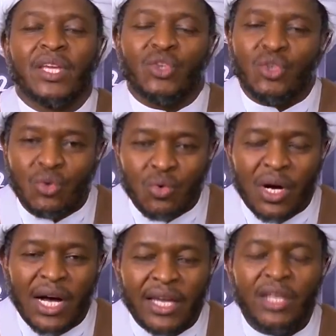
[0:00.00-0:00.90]
you
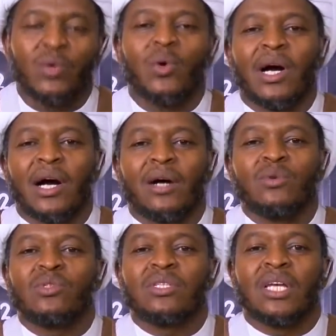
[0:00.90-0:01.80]
are in your
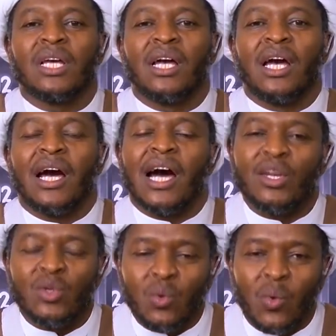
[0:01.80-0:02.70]
house
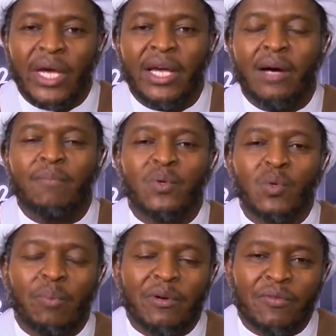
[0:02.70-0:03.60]
and you wake up, you
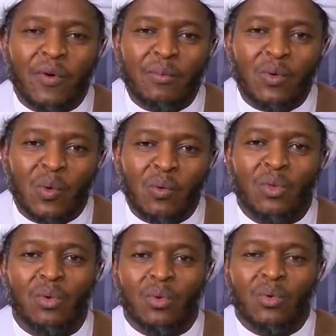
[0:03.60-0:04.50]
perform your
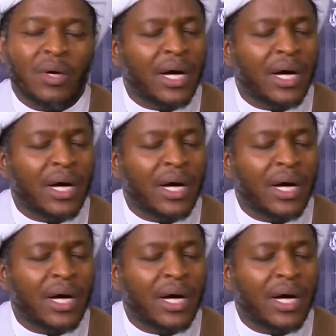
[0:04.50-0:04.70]
wudu.